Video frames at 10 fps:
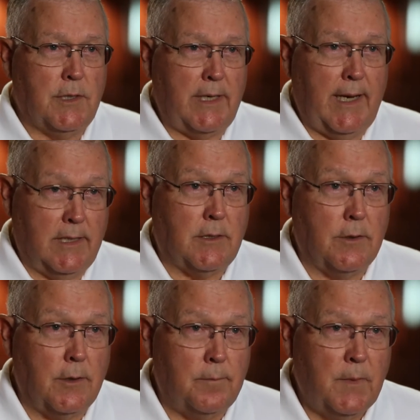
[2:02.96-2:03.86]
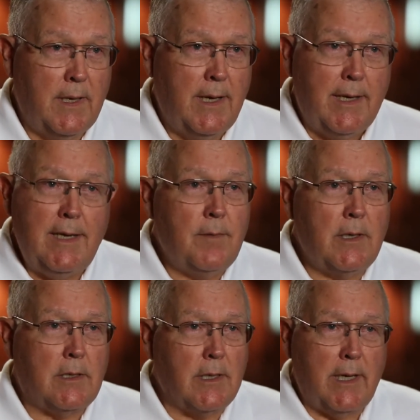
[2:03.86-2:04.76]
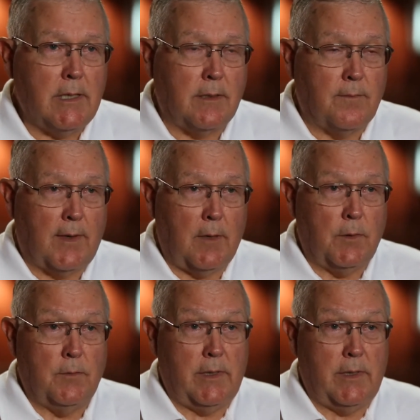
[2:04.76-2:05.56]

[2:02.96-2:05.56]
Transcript: city has to do. Even in today's environment,